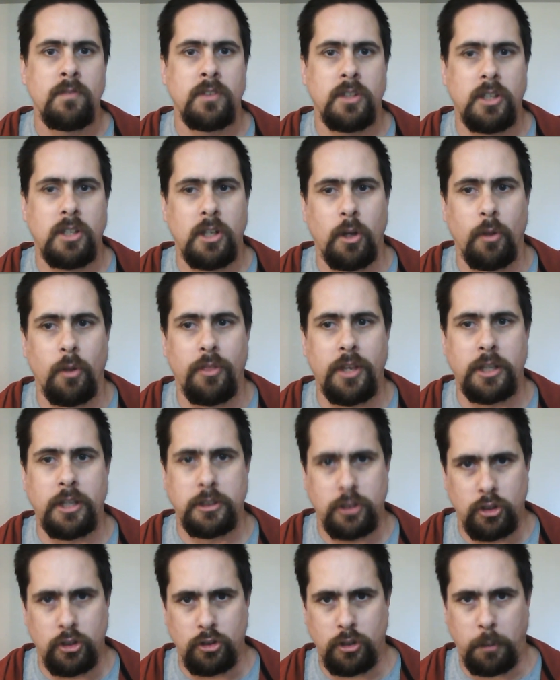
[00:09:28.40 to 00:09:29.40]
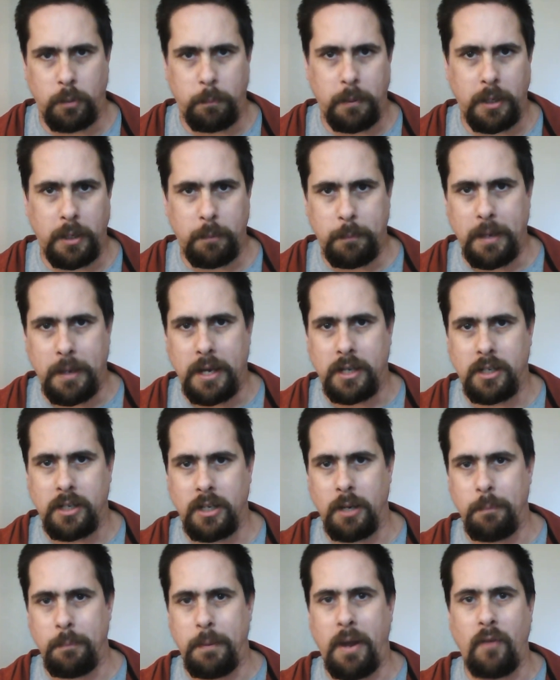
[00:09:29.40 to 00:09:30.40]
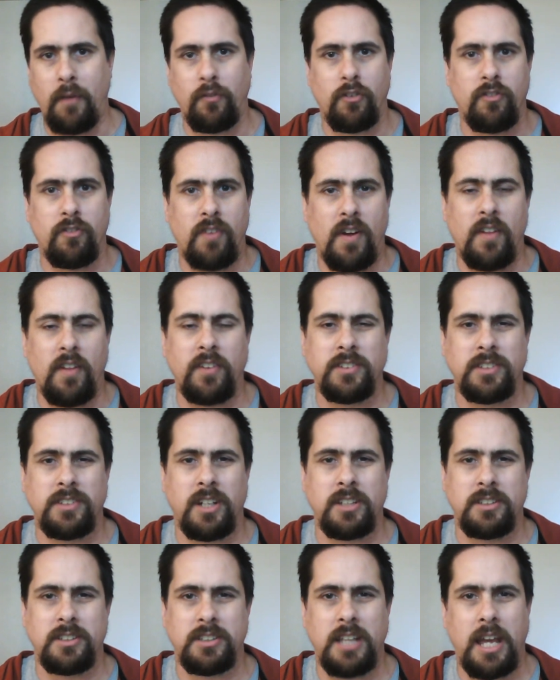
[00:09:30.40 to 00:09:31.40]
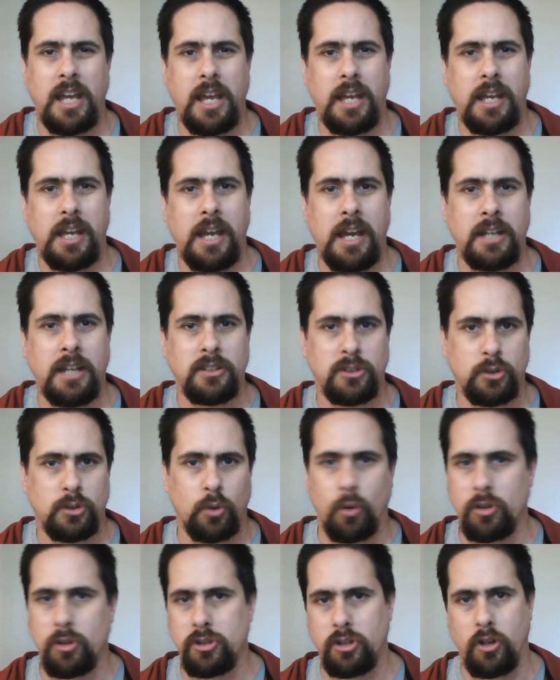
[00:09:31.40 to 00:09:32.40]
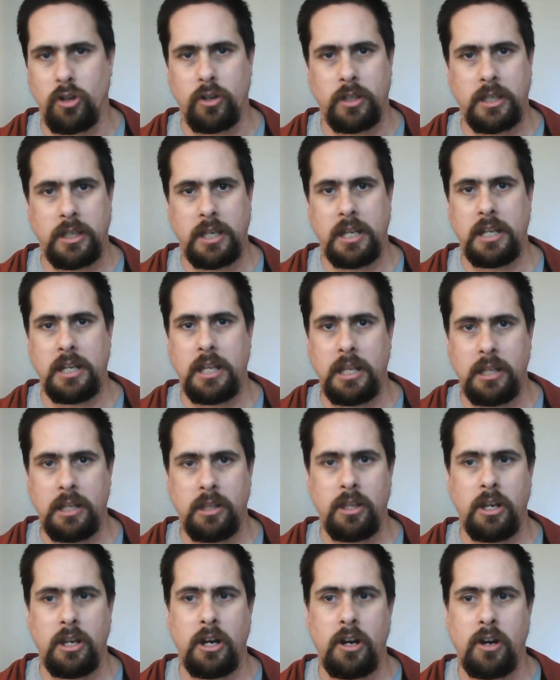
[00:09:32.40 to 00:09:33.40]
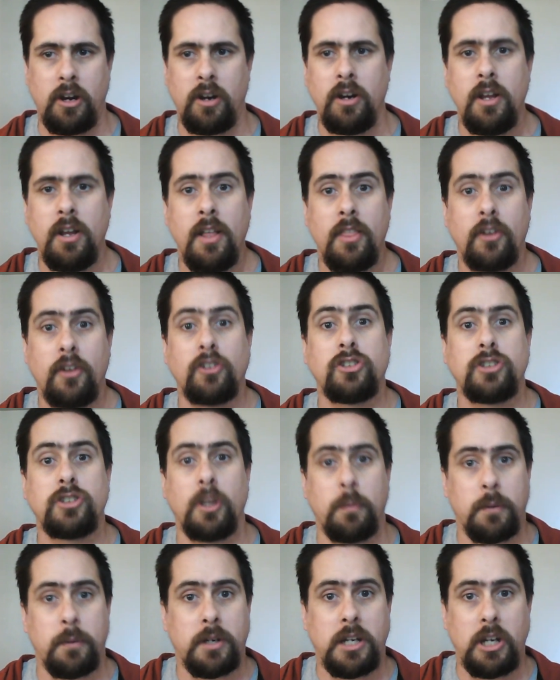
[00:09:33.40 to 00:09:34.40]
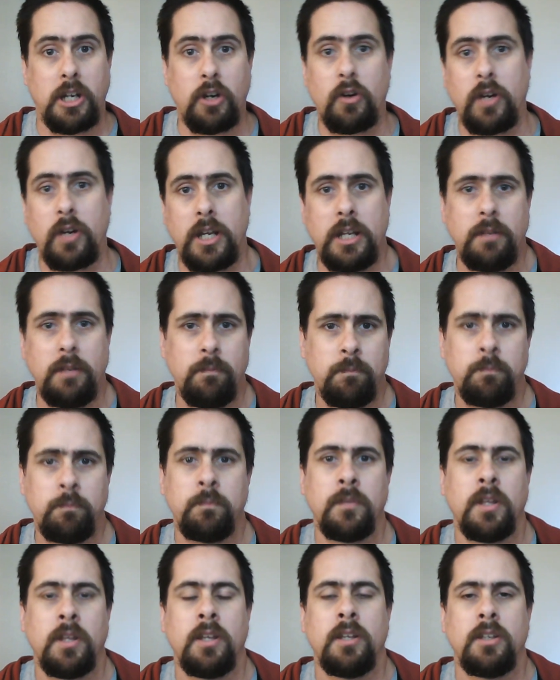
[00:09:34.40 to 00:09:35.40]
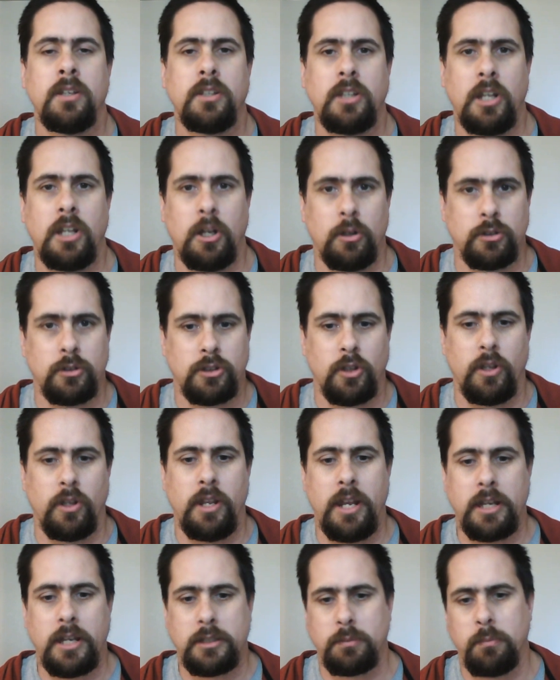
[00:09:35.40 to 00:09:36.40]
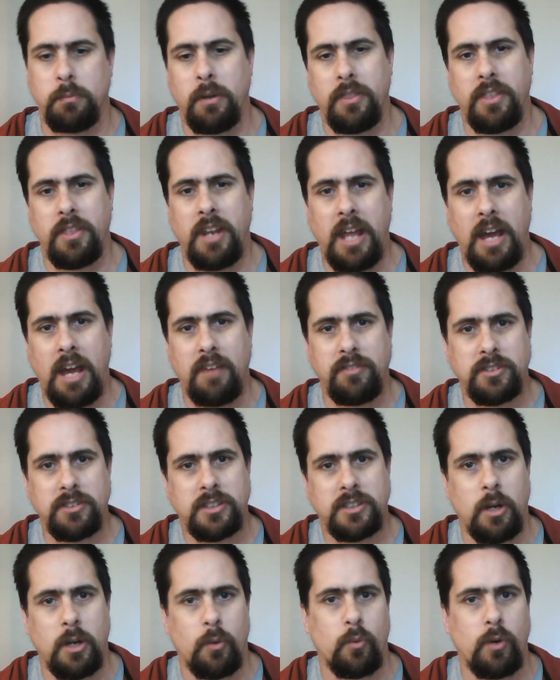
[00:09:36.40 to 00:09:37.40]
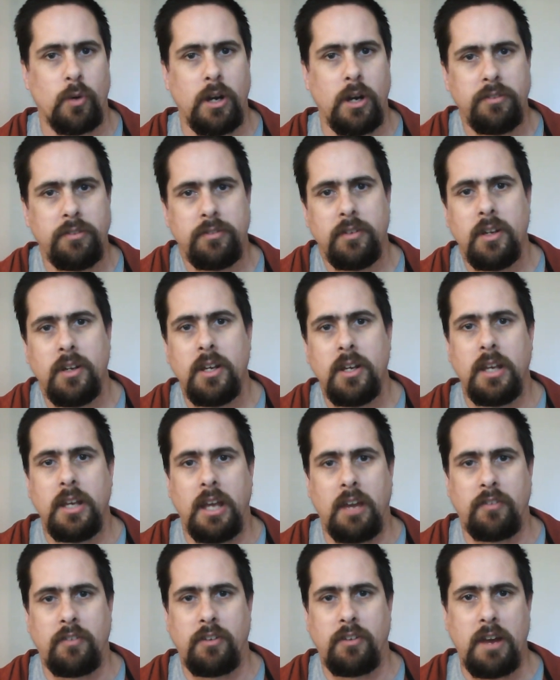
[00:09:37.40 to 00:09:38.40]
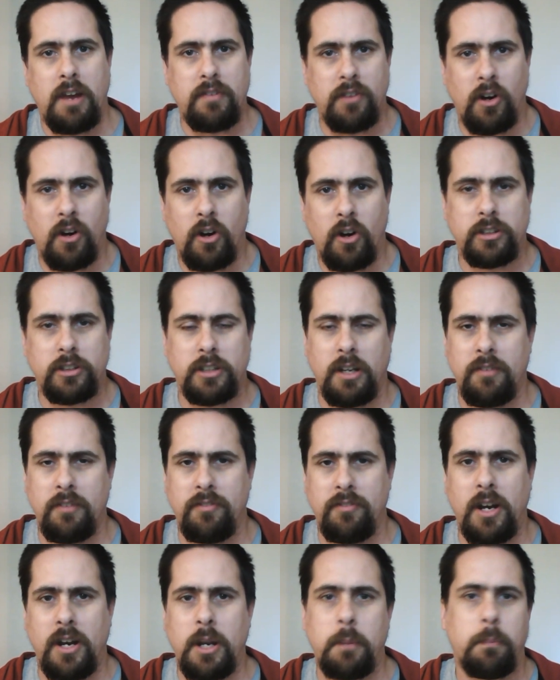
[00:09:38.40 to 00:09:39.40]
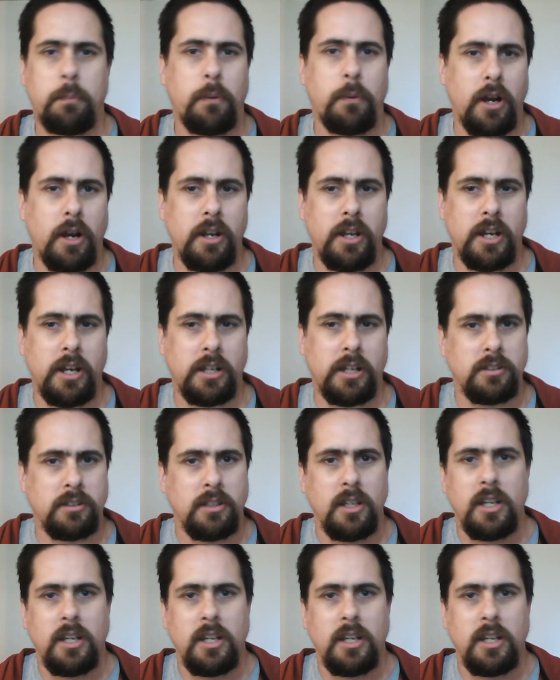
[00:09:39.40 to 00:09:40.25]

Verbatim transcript: you know things usually pick back up after Valentine's Day as stores start getting their their summer gear in. You know, so the next month and a half is kind of rough. If you're having a hard time finding product,